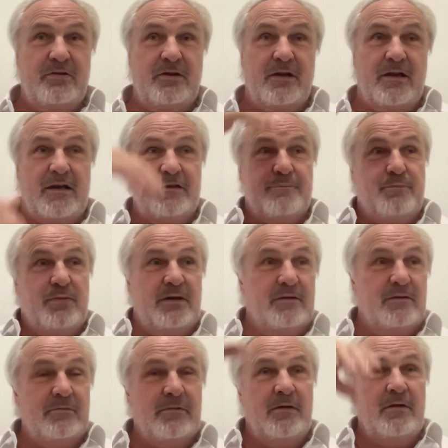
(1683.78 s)
has
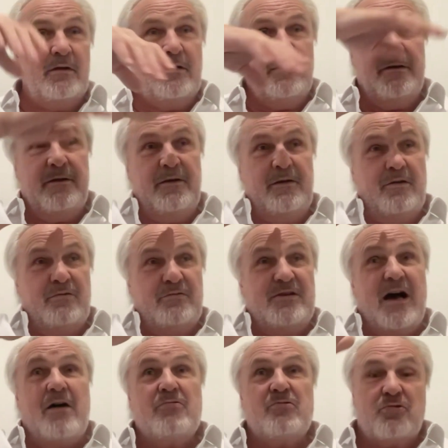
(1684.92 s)
been,
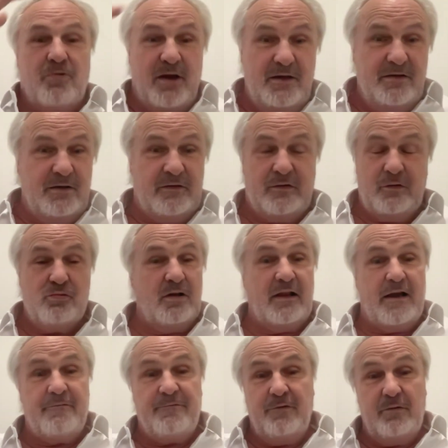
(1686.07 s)
downgraded to a
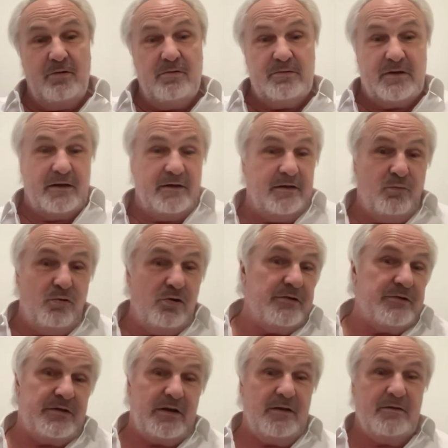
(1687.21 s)
level that it
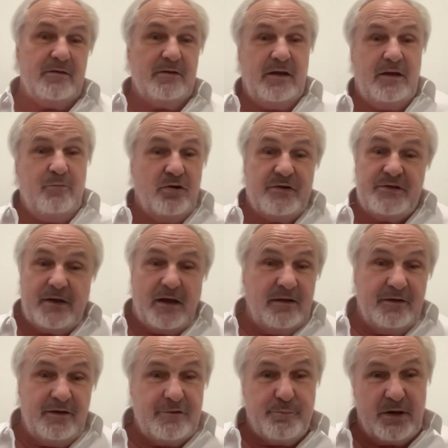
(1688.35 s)
was in the worst
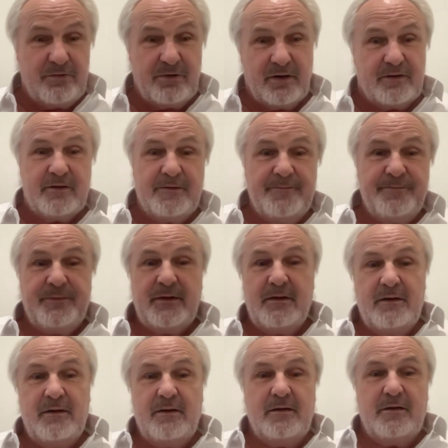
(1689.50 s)
Stalinist period.
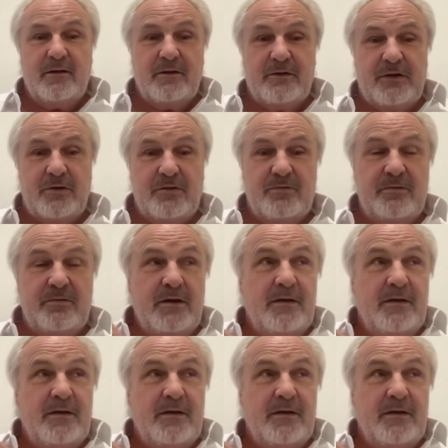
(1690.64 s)
So